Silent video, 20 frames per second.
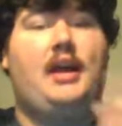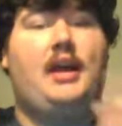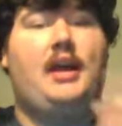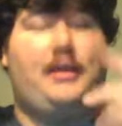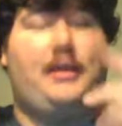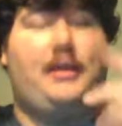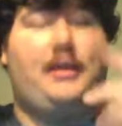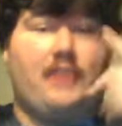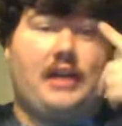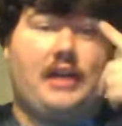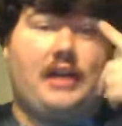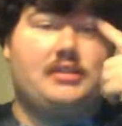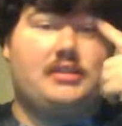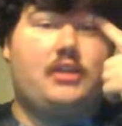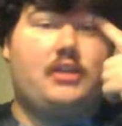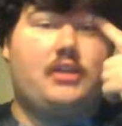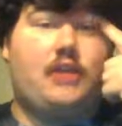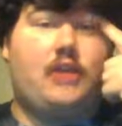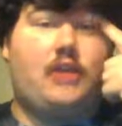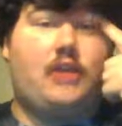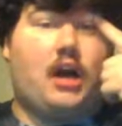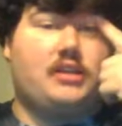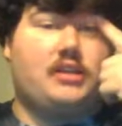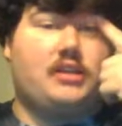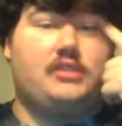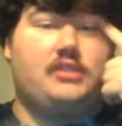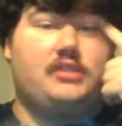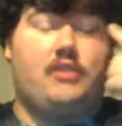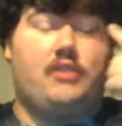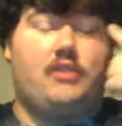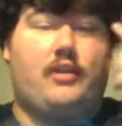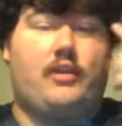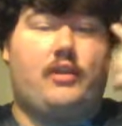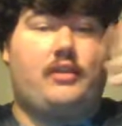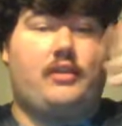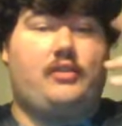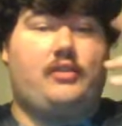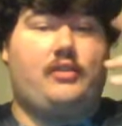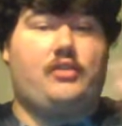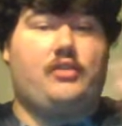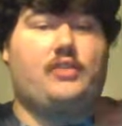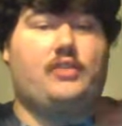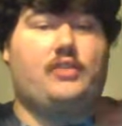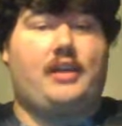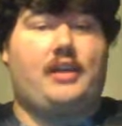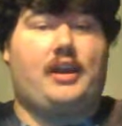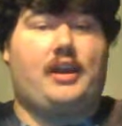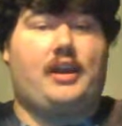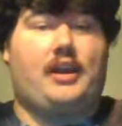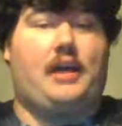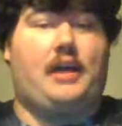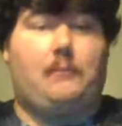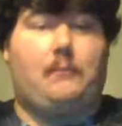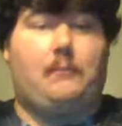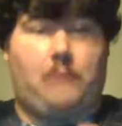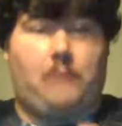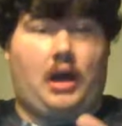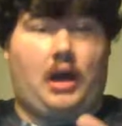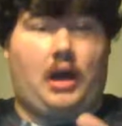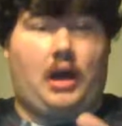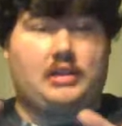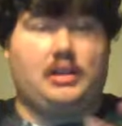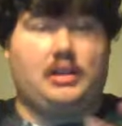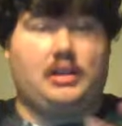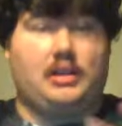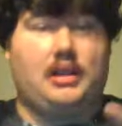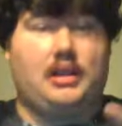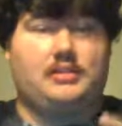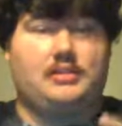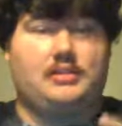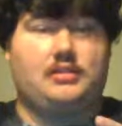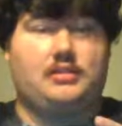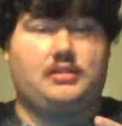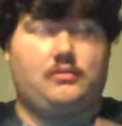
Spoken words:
If you guys go to auctions, you know that usually they got box lots,